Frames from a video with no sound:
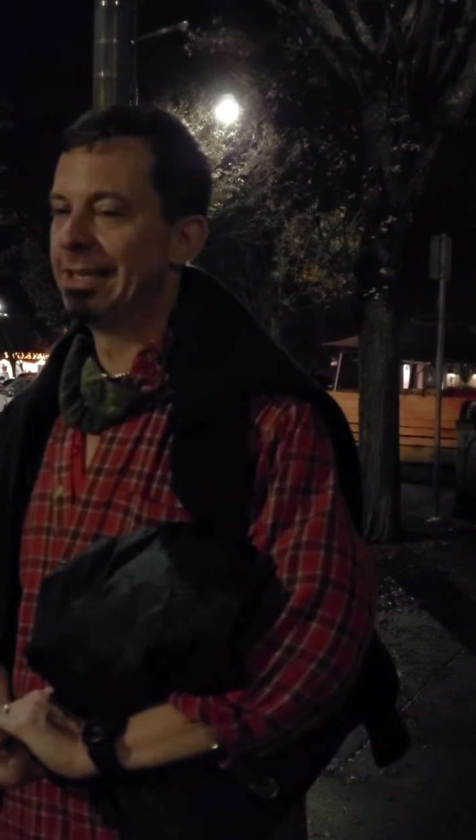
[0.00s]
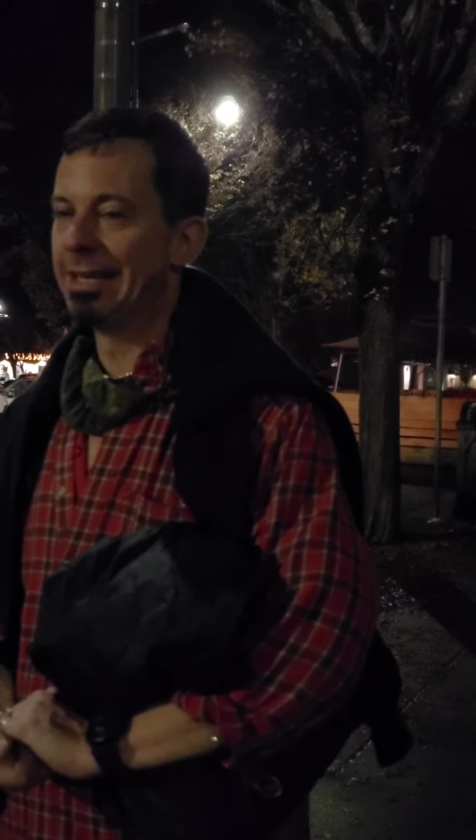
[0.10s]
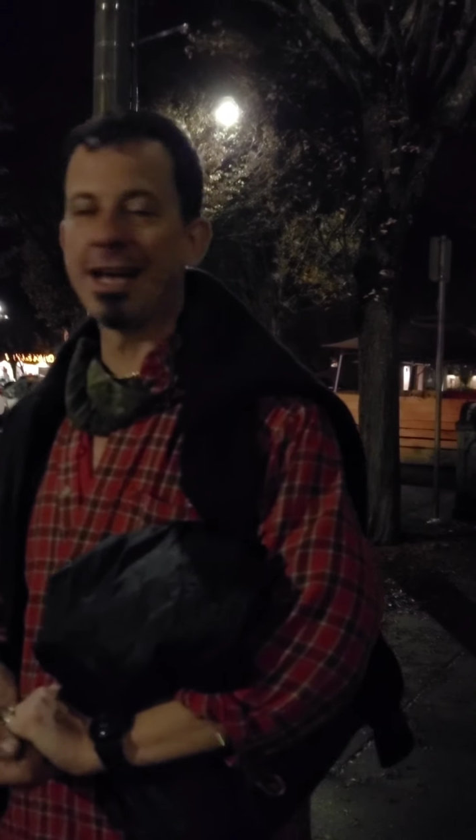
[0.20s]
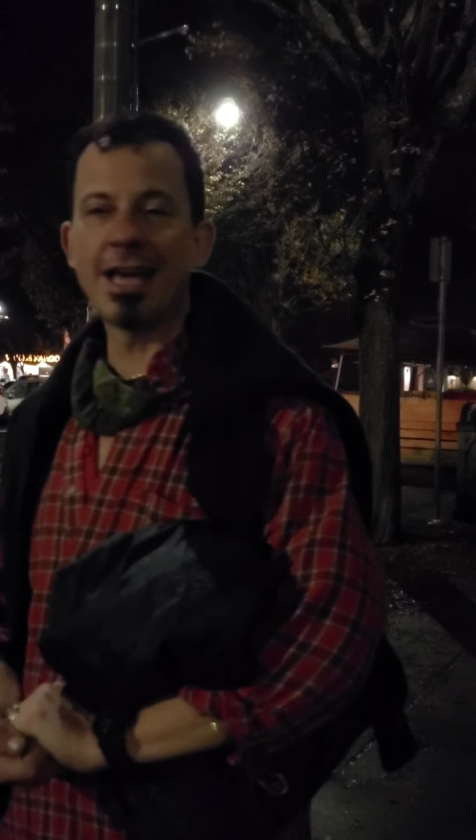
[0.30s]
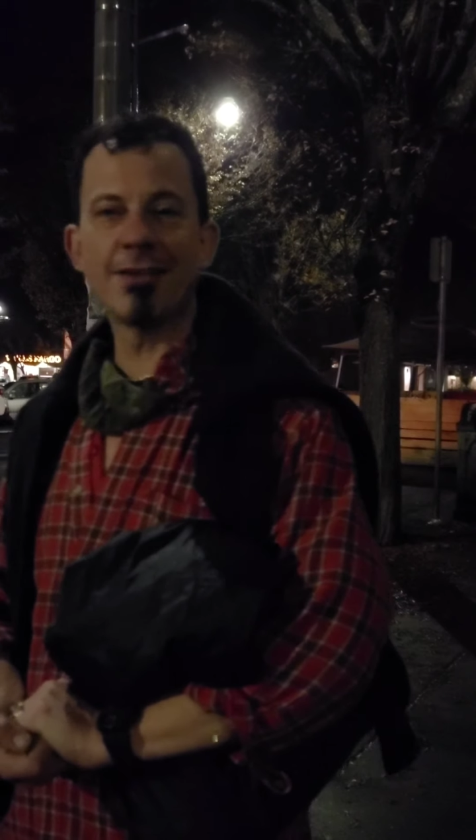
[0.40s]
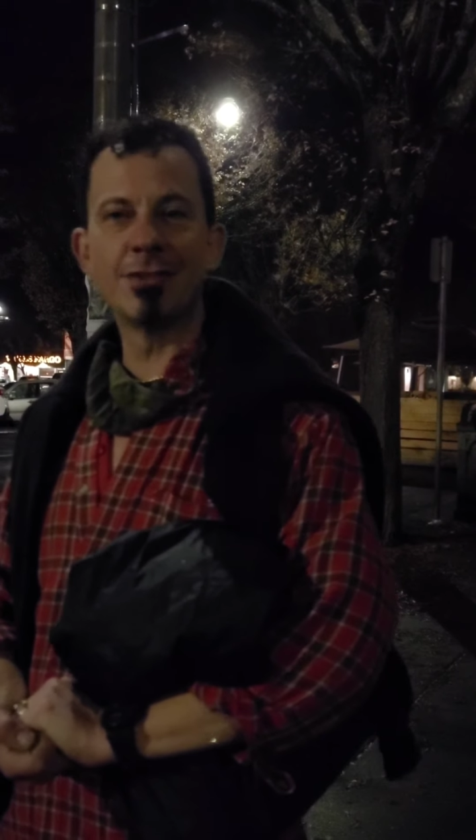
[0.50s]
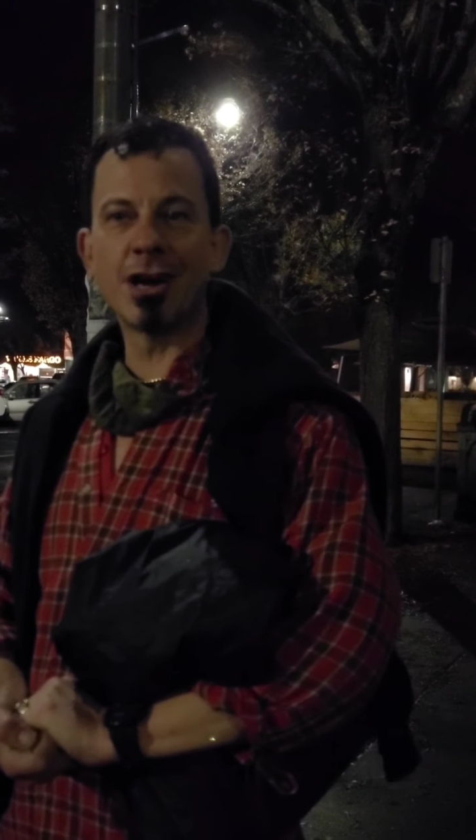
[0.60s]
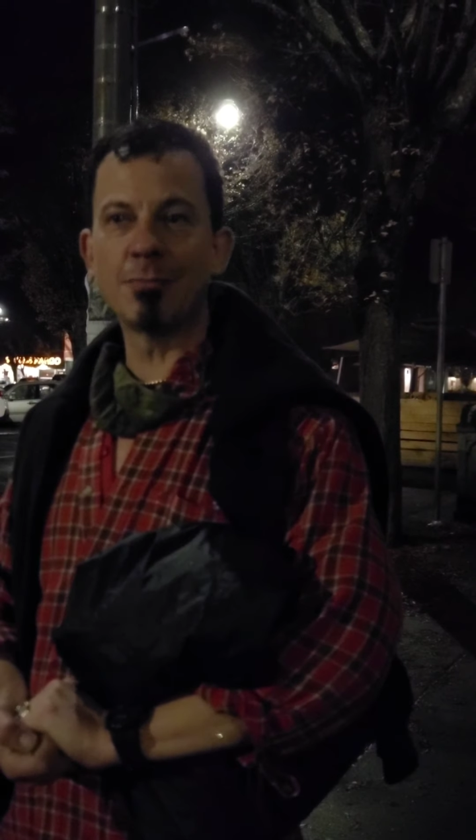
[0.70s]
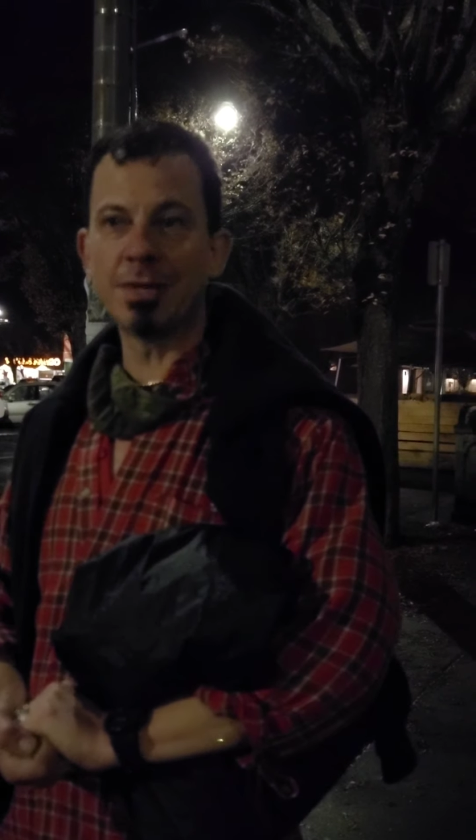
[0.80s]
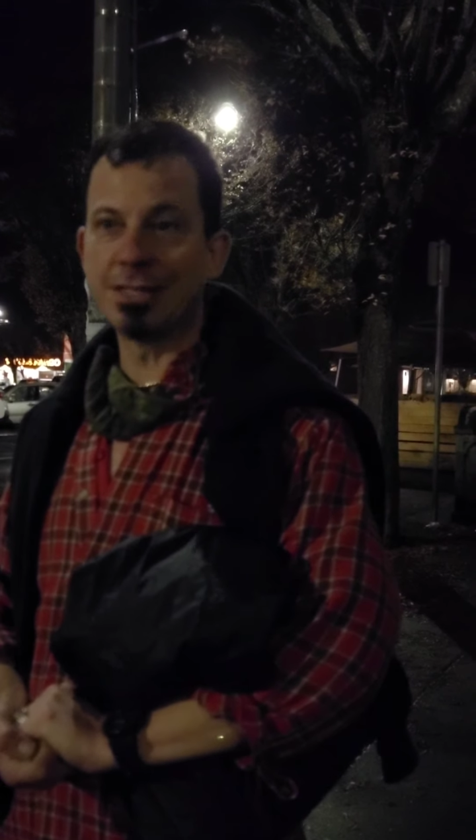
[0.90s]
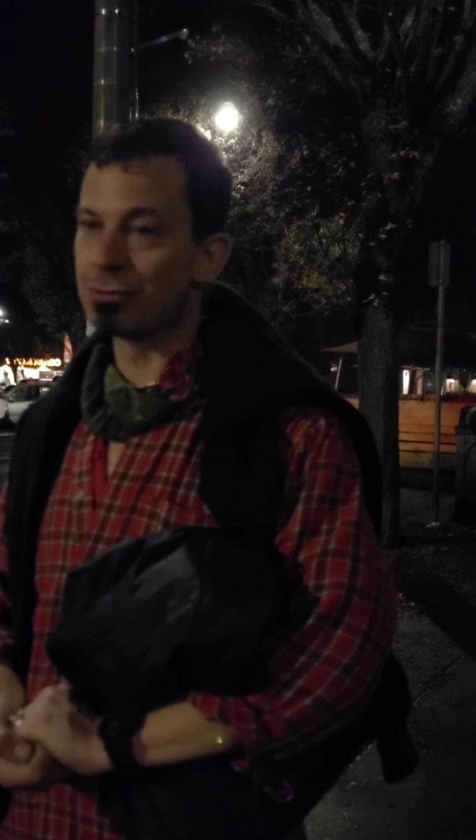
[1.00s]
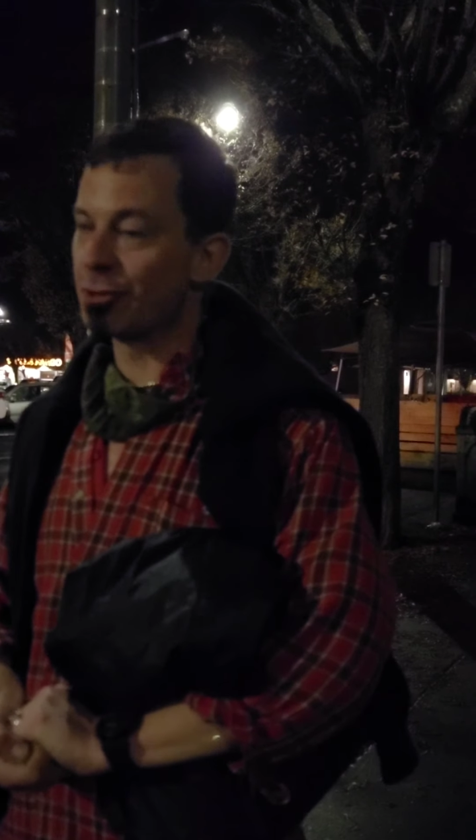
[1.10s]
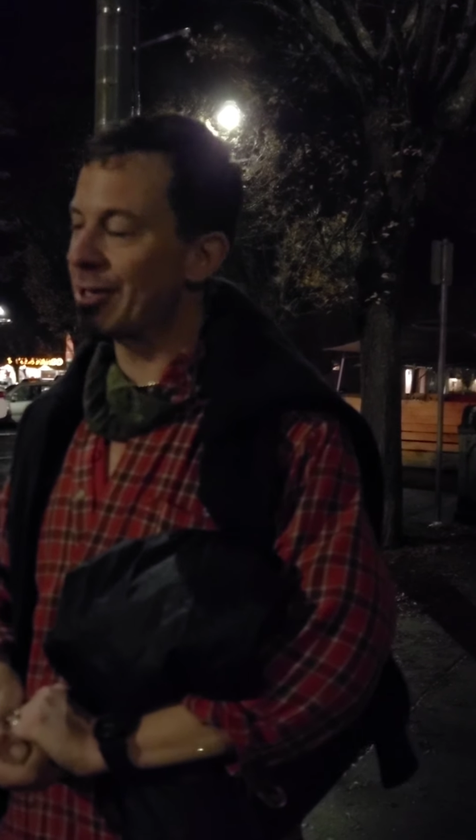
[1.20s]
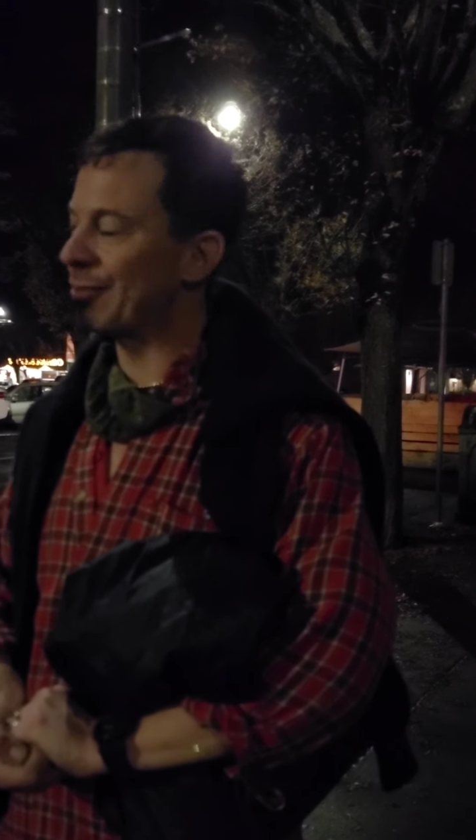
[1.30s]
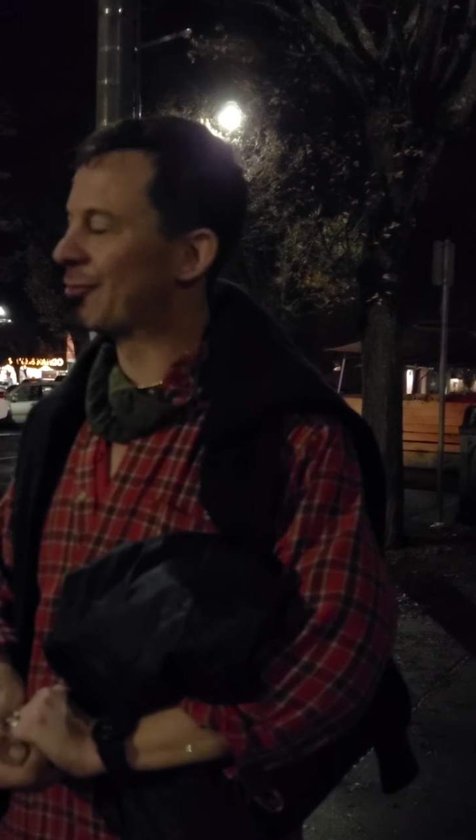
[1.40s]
No, you I did. have not been drunk